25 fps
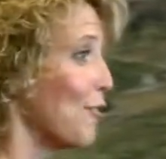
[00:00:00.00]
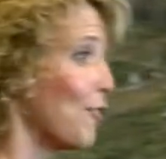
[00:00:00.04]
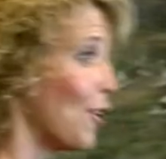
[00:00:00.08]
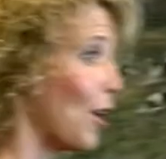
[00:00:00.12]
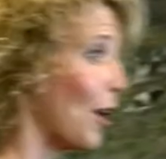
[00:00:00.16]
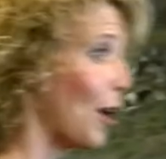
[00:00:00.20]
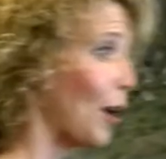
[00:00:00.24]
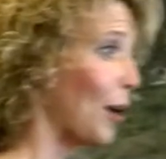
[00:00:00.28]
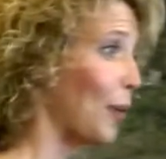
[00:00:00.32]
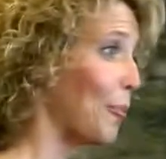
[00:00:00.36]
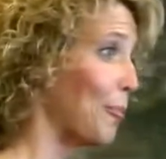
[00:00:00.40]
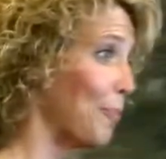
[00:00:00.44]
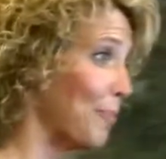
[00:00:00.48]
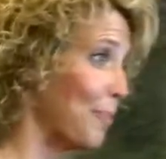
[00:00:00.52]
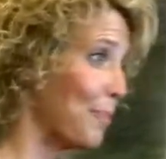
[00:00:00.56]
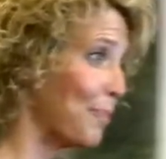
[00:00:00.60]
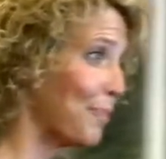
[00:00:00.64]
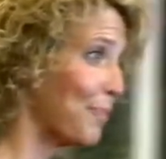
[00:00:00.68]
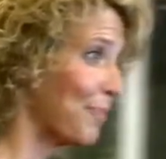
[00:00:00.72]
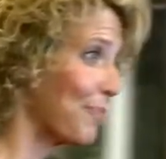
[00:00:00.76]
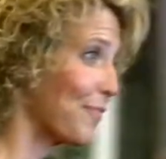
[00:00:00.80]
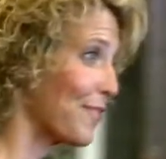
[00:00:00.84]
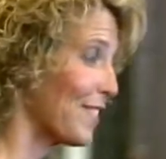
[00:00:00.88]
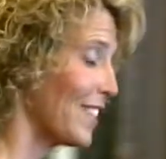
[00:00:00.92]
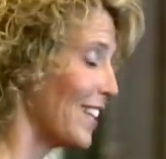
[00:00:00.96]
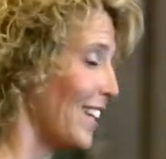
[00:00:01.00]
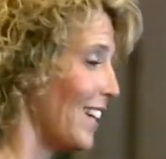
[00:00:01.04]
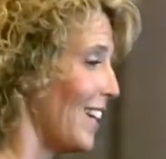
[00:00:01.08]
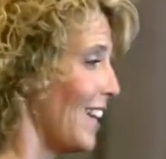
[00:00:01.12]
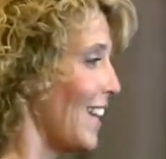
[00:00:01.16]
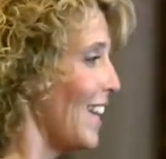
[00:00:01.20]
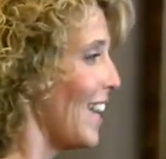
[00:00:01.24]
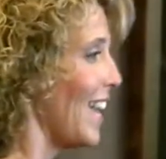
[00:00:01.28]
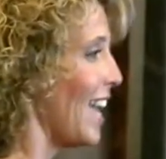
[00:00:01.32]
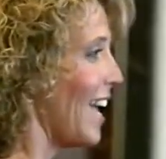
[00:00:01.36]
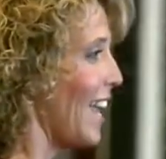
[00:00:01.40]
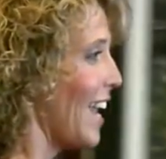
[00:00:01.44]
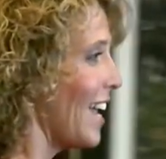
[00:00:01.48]
farm,
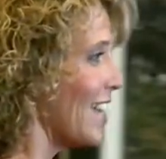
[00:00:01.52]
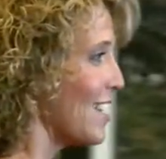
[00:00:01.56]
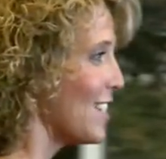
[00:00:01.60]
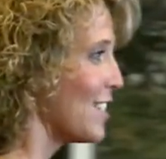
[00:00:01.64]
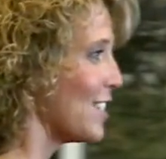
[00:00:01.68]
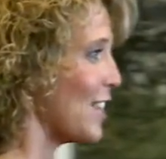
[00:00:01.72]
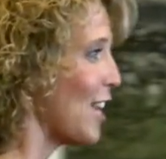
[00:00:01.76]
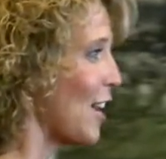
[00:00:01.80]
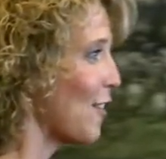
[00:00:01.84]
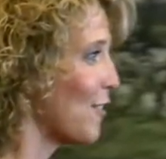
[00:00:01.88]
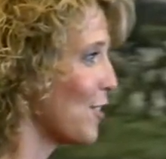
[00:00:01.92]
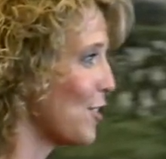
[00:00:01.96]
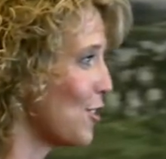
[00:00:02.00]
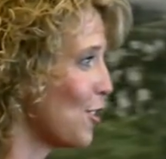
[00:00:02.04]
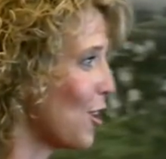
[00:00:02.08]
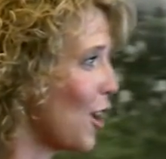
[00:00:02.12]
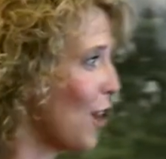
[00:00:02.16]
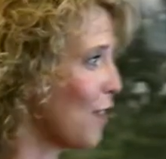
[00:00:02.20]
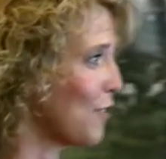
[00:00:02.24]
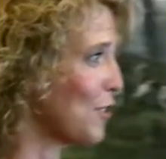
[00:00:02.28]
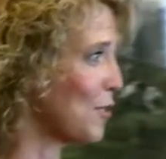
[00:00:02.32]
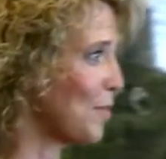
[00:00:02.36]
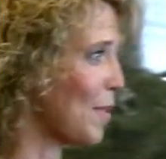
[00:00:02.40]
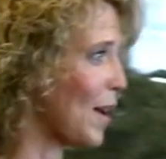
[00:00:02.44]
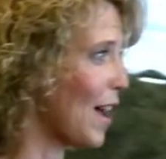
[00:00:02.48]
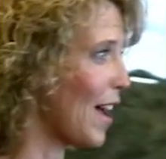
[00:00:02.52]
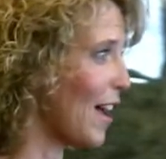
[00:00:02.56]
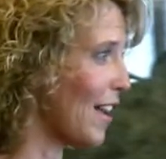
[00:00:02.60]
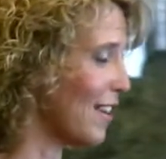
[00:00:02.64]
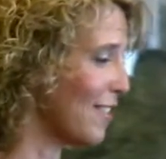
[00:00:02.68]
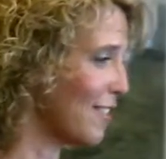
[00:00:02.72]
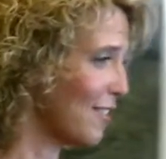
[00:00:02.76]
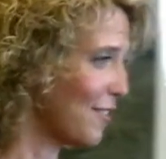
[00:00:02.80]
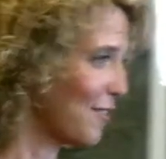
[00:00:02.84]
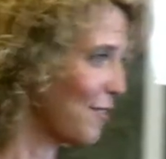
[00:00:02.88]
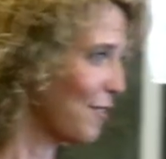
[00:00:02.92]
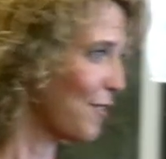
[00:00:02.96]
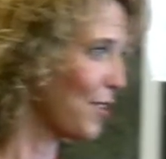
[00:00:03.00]
and I just have a soft spot
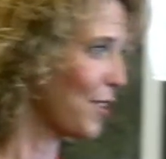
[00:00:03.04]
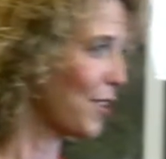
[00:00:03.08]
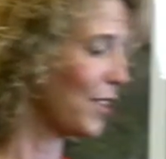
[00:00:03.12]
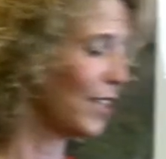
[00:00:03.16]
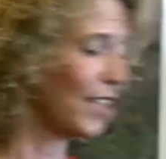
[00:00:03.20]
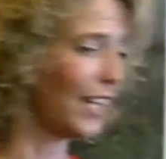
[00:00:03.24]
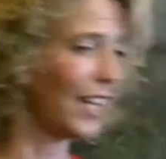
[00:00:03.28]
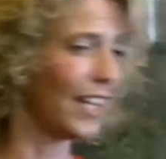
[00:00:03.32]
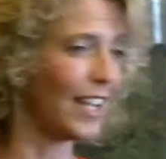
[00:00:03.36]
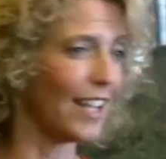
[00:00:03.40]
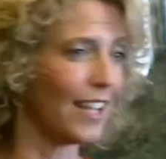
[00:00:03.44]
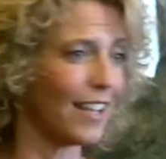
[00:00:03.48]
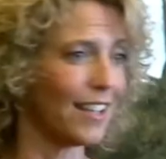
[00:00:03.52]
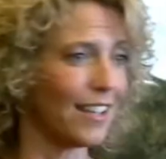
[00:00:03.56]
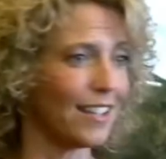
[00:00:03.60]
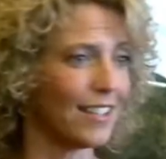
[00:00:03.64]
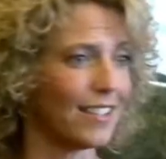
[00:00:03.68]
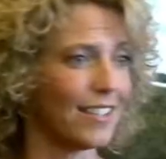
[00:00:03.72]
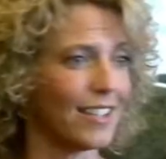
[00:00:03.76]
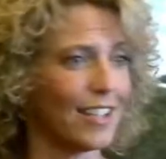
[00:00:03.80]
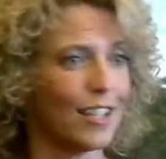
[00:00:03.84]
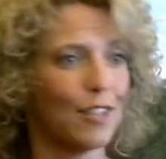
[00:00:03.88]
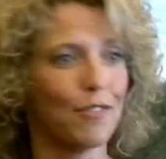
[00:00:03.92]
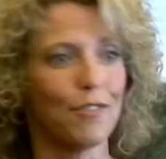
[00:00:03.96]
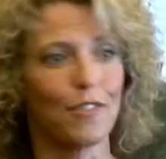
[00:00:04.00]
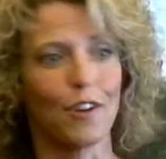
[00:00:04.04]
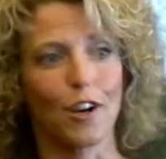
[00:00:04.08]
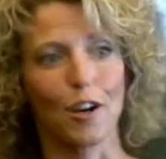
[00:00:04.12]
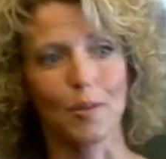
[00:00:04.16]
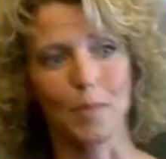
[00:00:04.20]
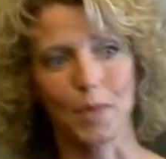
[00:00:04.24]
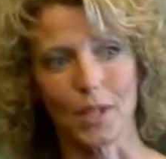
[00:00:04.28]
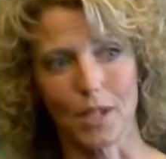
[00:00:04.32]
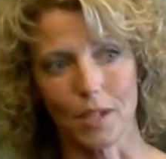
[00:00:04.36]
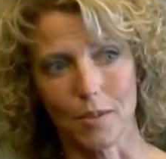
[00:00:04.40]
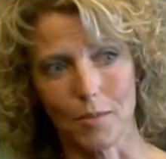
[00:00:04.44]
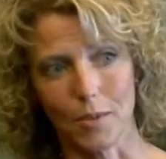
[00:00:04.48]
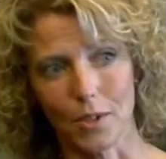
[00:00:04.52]
for the land and the
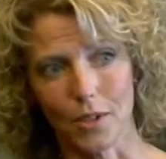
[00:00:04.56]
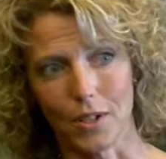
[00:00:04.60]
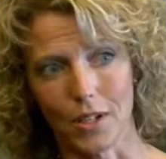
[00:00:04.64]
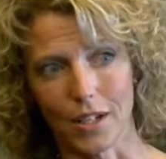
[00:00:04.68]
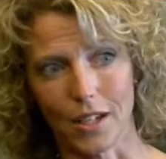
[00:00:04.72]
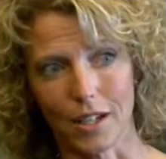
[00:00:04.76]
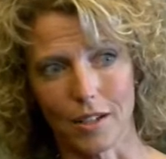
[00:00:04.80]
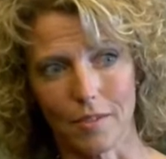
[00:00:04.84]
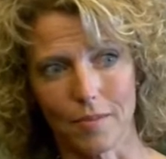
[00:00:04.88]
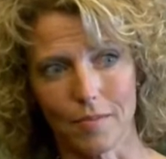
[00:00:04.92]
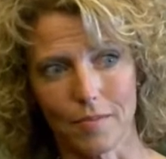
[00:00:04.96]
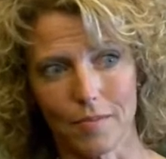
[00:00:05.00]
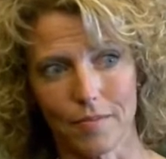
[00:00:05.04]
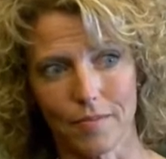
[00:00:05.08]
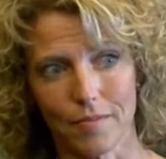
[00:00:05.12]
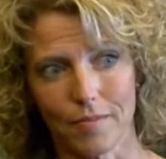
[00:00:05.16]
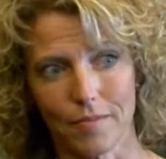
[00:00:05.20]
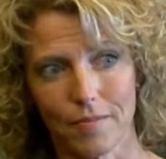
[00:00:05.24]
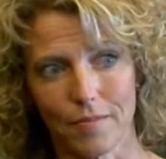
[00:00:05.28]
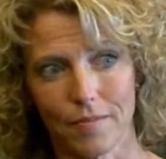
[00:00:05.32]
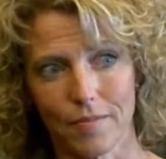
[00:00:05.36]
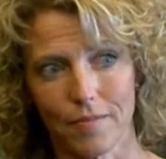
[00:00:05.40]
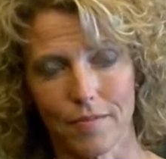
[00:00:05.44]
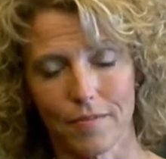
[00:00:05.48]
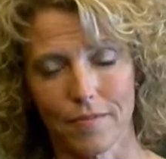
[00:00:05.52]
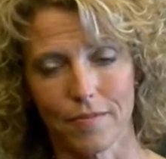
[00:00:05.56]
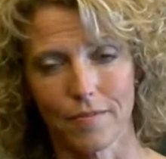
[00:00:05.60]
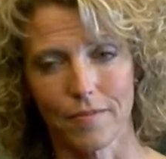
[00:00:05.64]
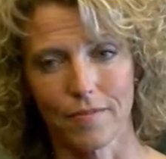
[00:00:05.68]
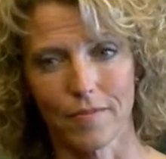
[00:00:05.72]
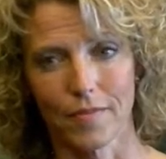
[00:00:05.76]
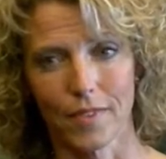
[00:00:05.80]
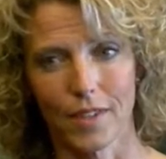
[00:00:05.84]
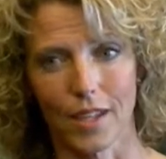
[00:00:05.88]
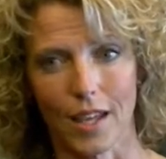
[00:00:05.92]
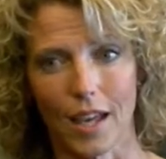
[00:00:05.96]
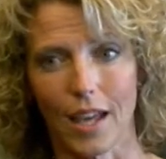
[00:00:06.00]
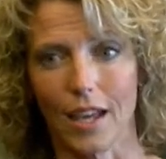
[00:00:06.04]
farming community.
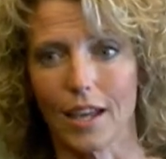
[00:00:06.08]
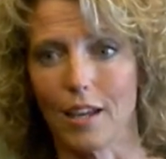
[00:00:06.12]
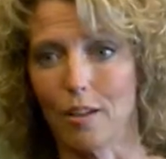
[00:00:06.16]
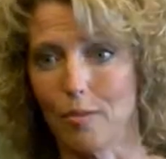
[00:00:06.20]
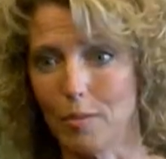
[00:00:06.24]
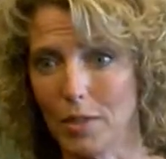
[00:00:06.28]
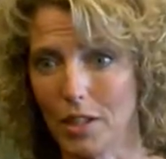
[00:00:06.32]
I can